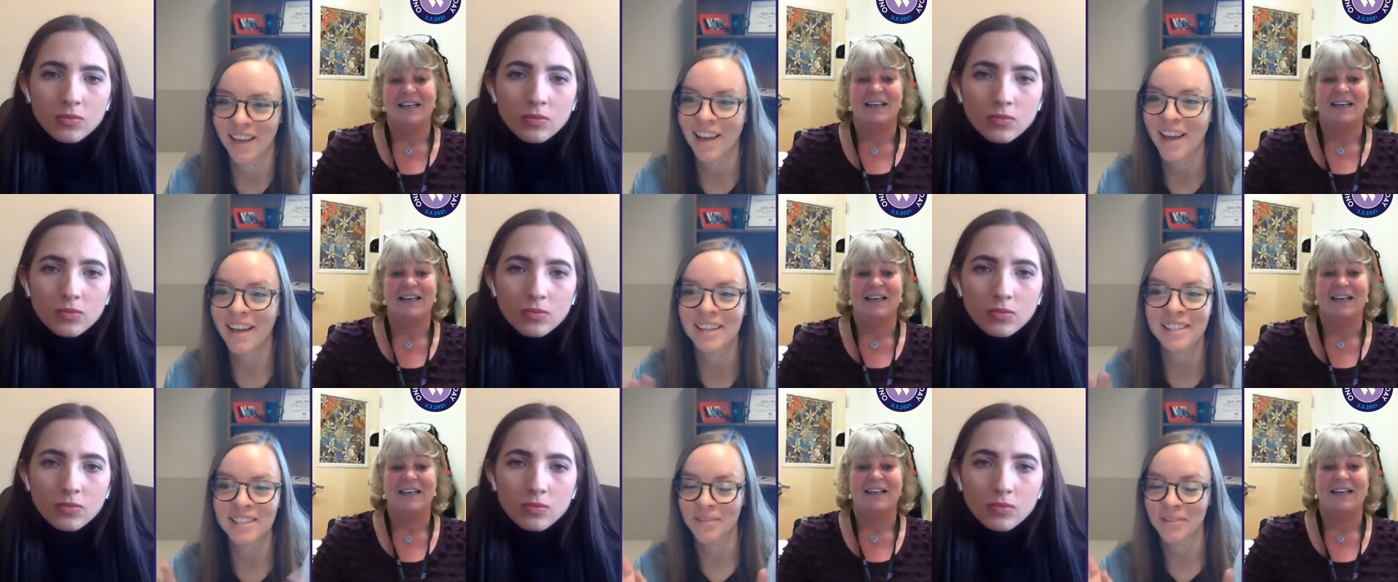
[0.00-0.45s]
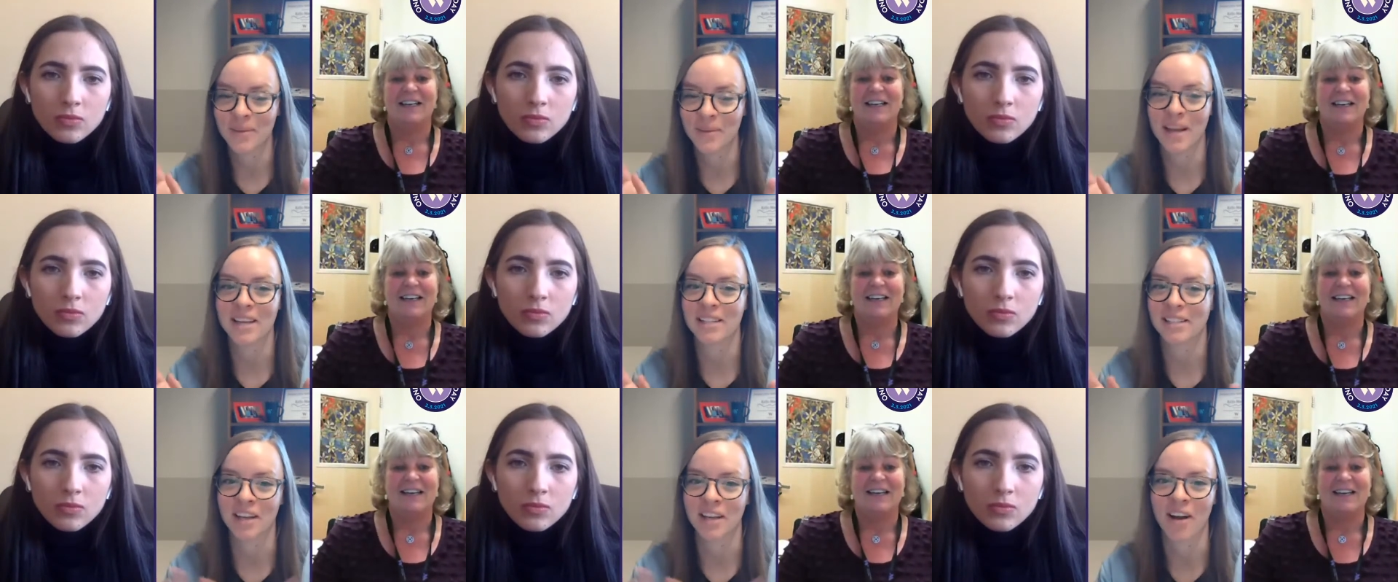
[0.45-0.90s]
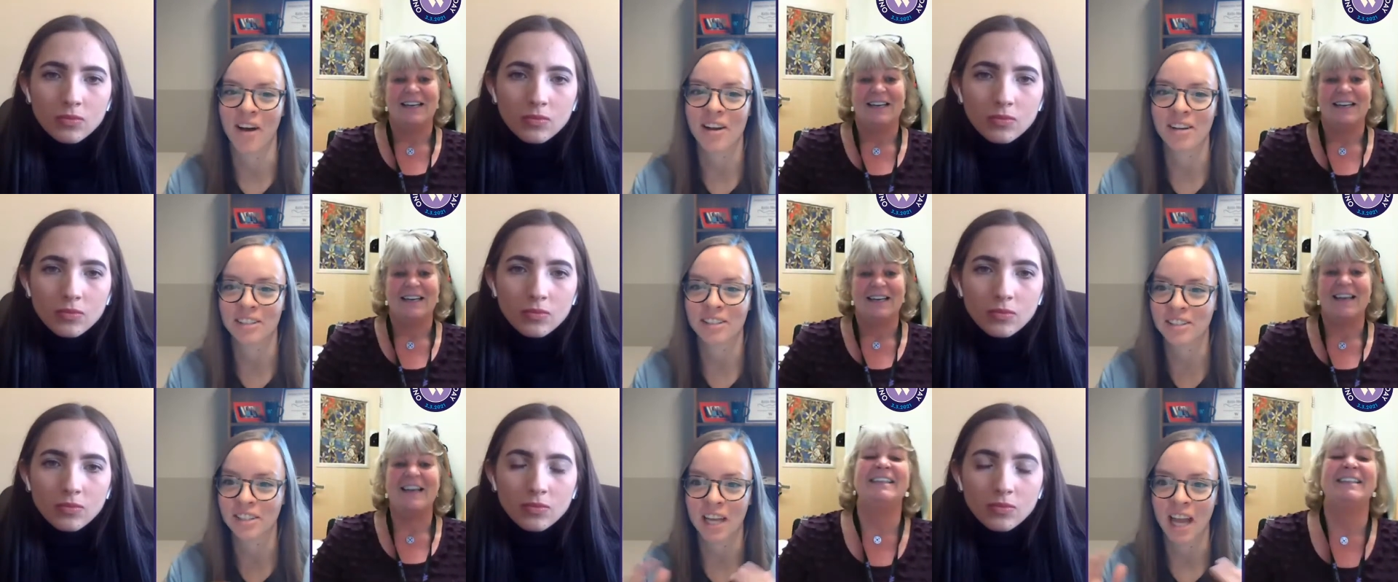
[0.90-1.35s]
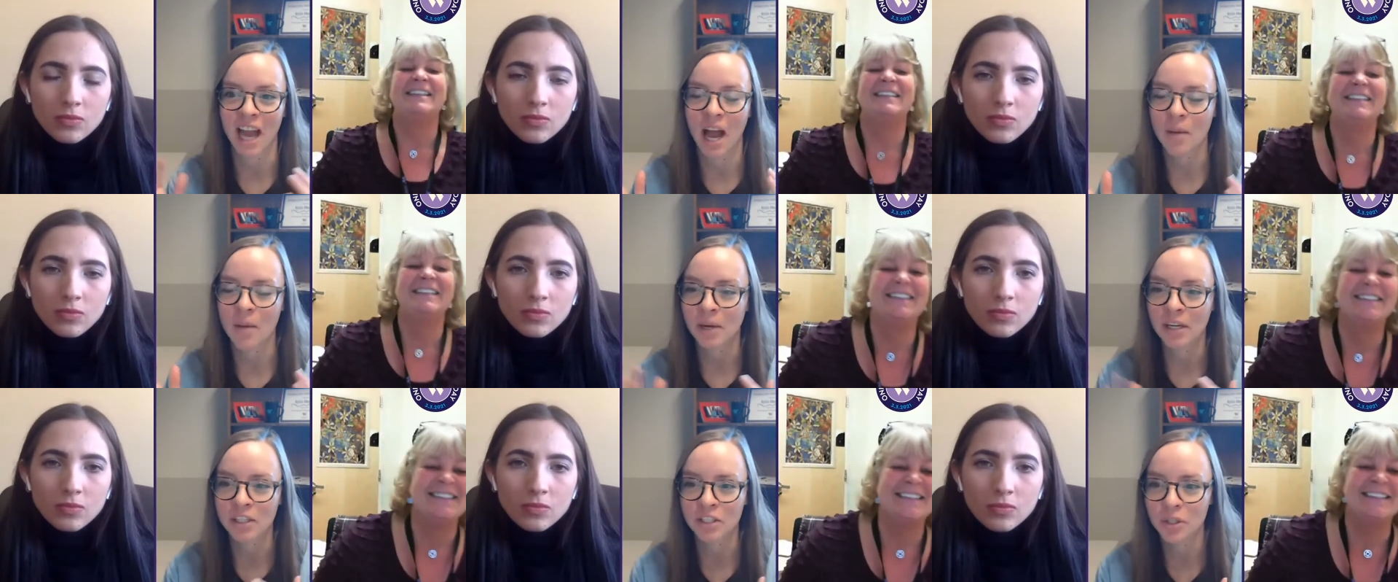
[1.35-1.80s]
Speaker 1: It's amazing, honestly, how
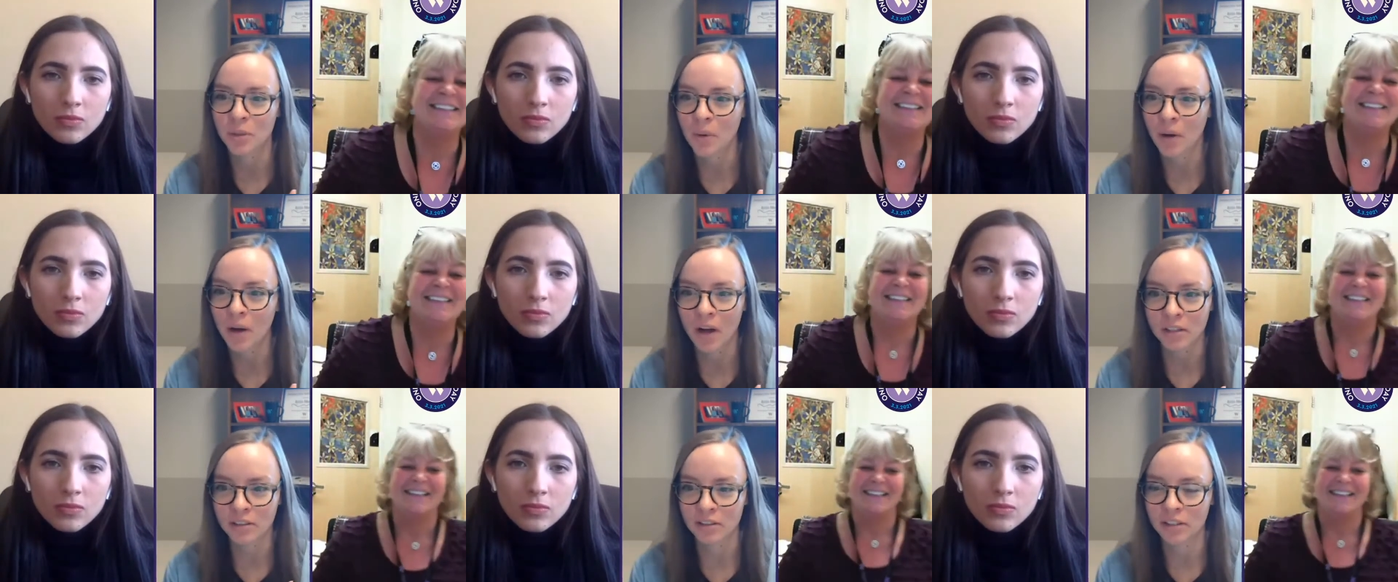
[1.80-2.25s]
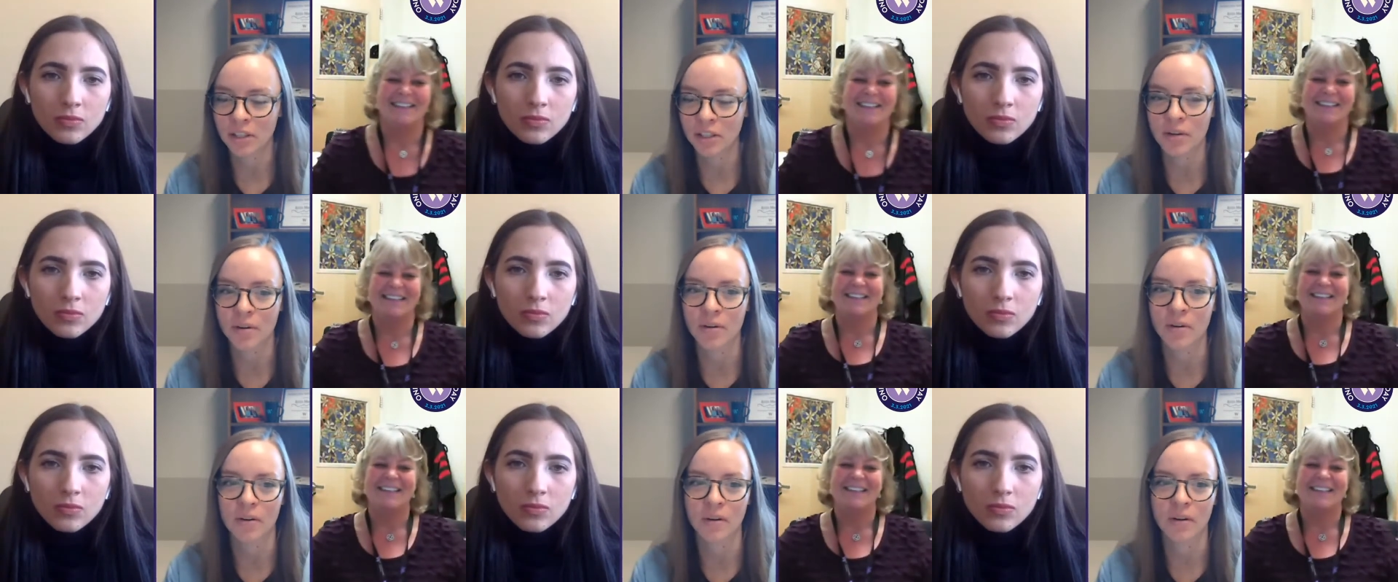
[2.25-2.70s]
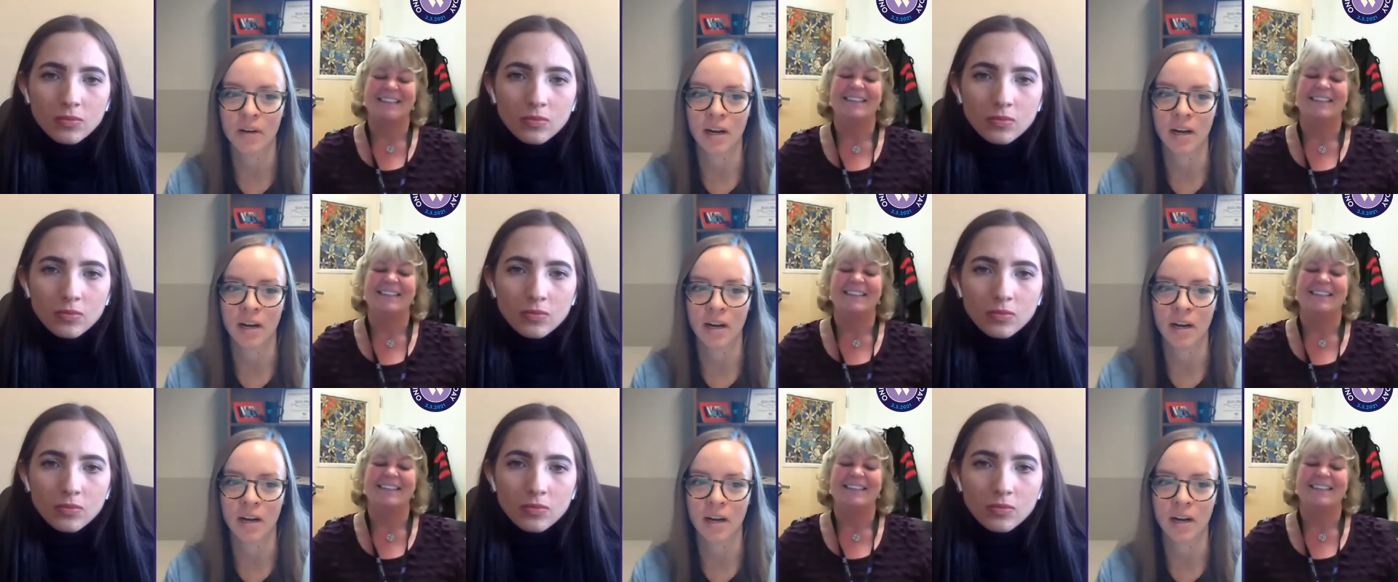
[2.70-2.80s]
much you all do.